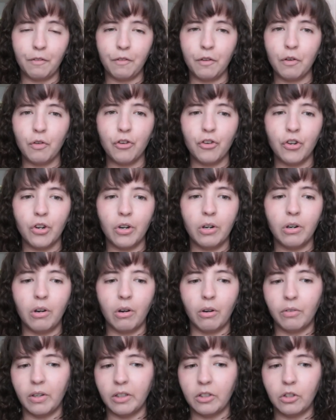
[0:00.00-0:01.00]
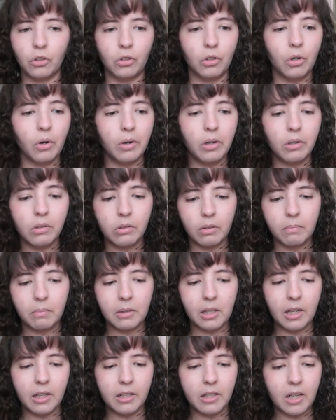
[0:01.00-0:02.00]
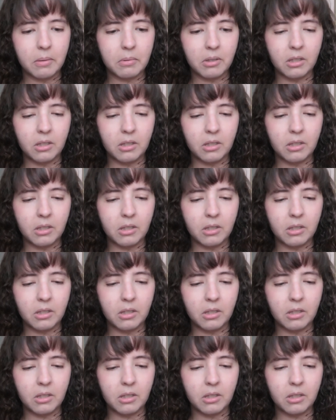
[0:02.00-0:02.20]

future of a tutorial or something like that.